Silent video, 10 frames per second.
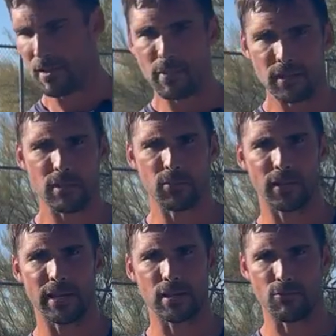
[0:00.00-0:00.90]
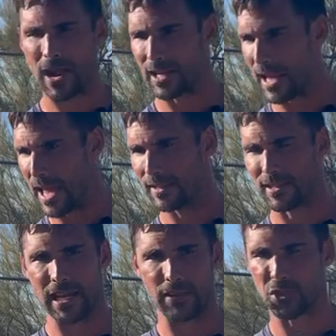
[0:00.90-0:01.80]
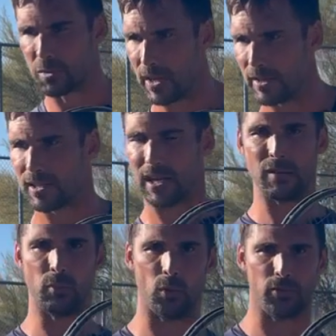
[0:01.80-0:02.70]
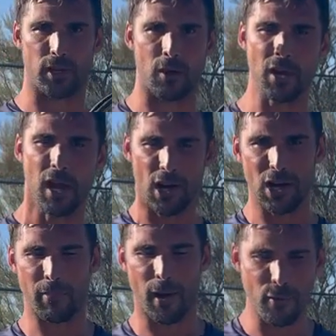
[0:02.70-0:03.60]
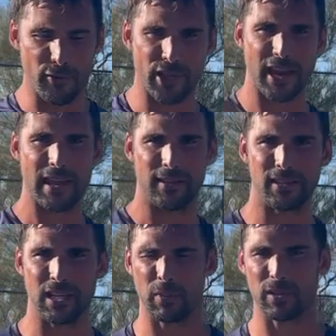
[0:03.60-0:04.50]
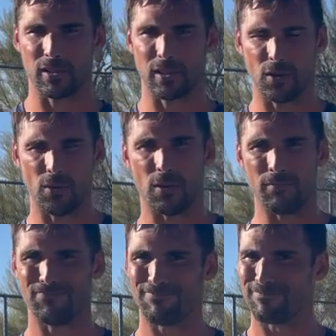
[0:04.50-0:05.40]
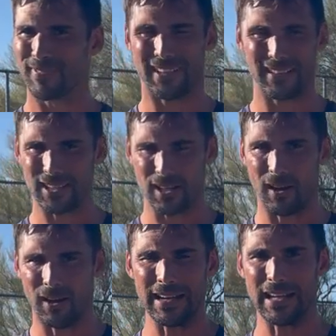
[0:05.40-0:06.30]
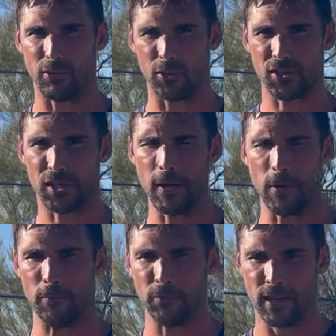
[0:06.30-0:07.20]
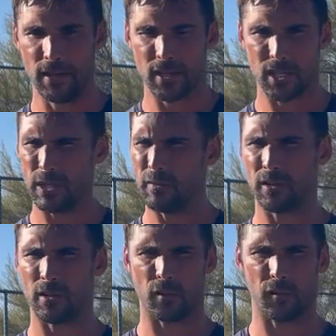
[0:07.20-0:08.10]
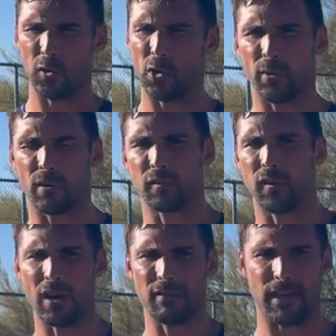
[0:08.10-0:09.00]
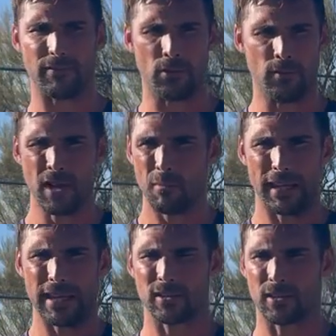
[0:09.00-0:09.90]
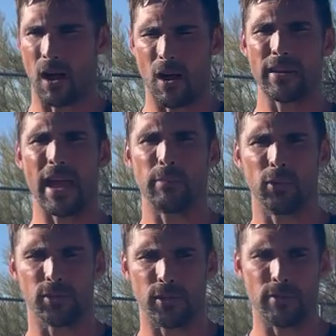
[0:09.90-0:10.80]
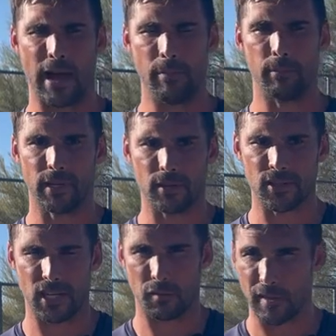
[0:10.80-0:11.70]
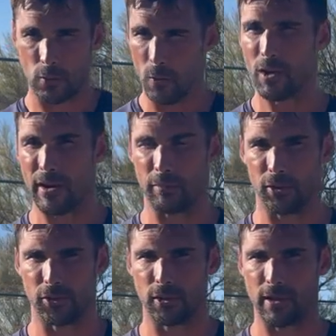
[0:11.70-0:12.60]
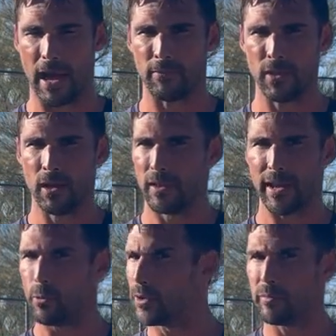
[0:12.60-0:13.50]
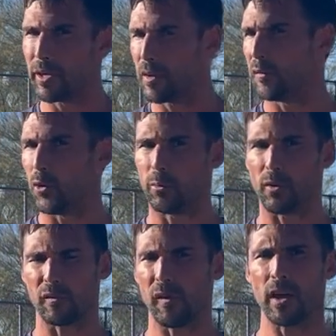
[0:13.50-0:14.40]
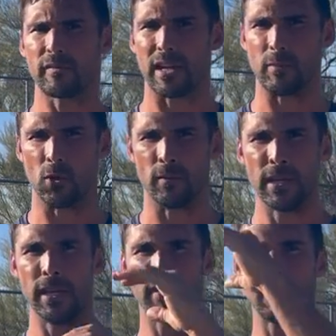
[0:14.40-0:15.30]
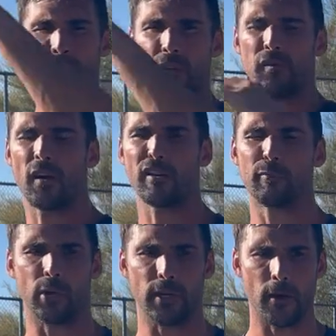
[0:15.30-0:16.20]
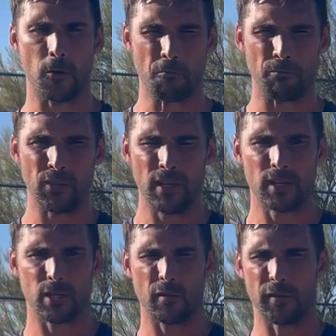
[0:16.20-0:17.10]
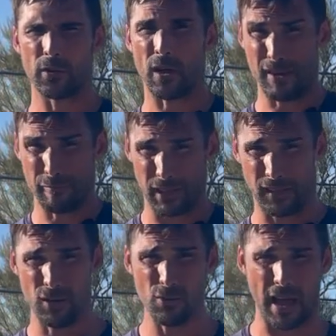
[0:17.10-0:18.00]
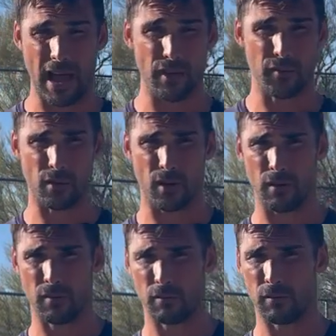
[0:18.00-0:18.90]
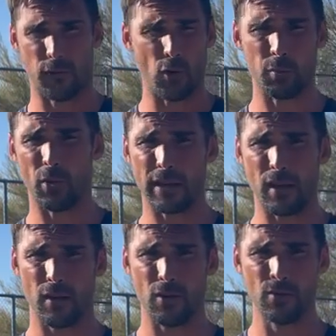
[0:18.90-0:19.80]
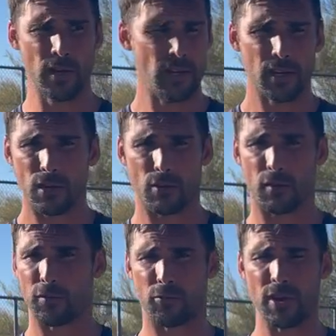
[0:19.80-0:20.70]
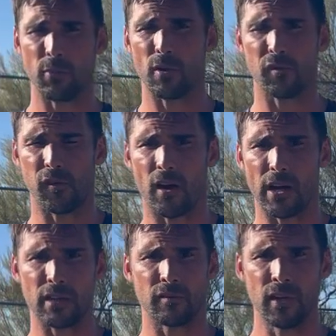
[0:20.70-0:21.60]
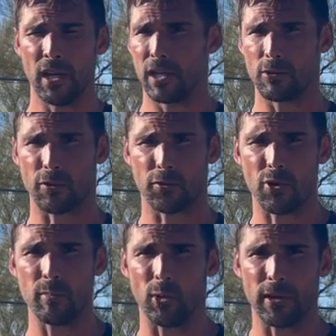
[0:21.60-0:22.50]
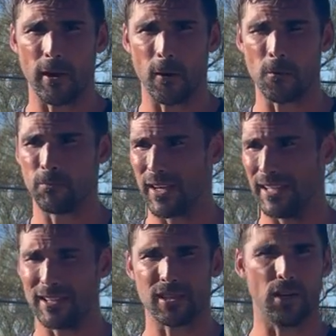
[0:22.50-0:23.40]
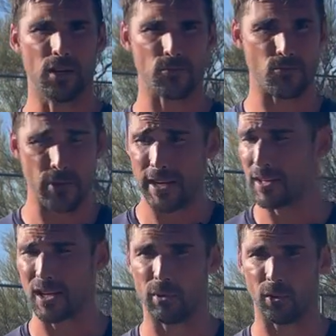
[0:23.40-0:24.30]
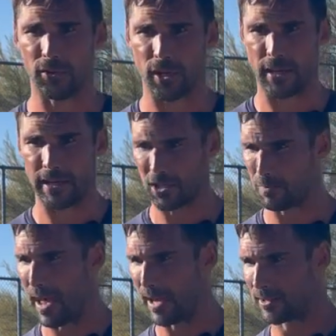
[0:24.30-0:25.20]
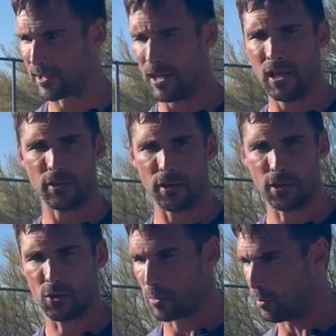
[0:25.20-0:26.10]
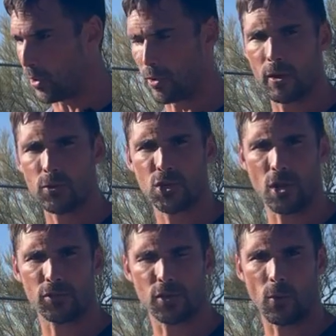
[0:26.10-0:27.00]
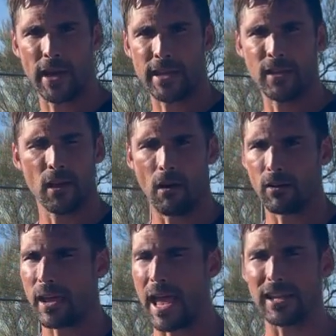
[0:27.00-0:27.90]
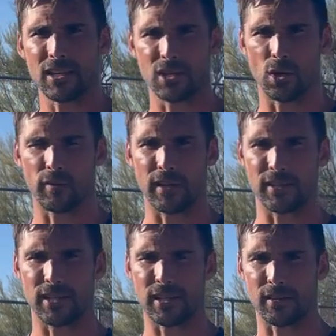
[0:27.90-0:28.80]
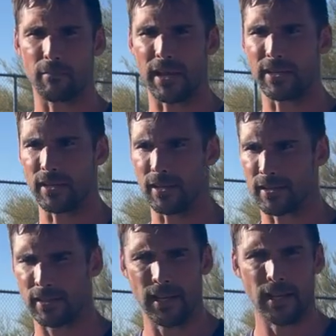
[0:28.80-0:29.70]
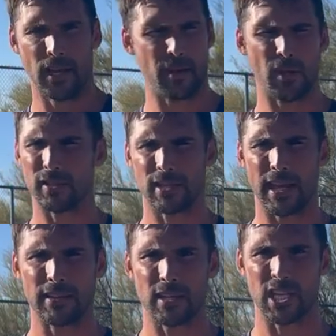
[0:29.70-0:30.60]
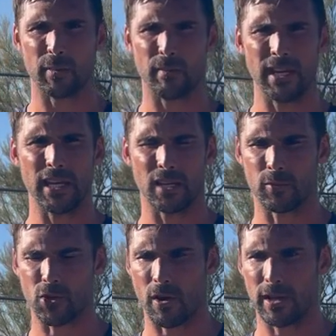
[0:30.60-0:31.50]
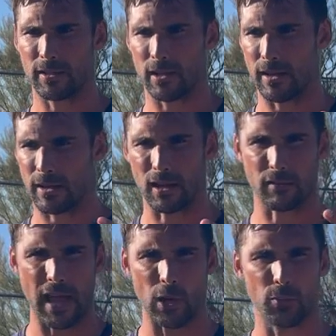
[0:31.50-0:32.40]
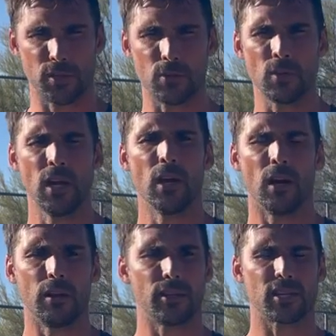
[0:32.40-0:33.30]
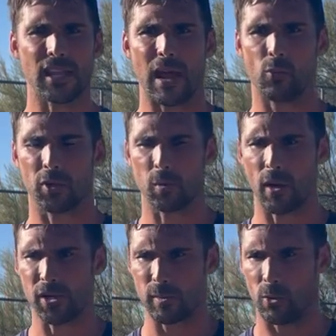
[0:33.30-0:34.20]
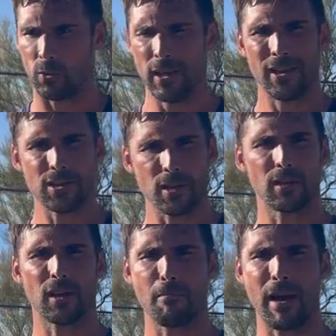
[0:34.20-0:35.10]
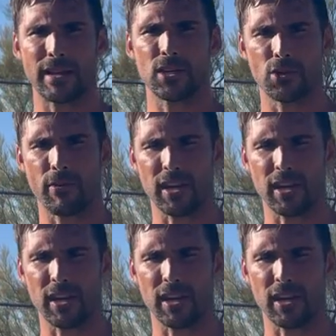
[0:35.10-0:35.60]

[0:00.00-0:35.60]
manipulate the racket head to get the spin, to get the ball to go up over the net and dip into the court. And that's a high level skill. So even at the 4.5 level, players aren't able to do that, because if they were able to do that, they wouldn't be a 4.5 anymore. They'd be a 5.0. So if you're kind of below that, if you're a 4.0, you're a 3.5, you're a 3.0, it is unreasonable to expect that you can put those shots away on any sort of consistent basis. And I'm not saying this to be mean, I'm trying to kind of help you understand what's possible so you can manage your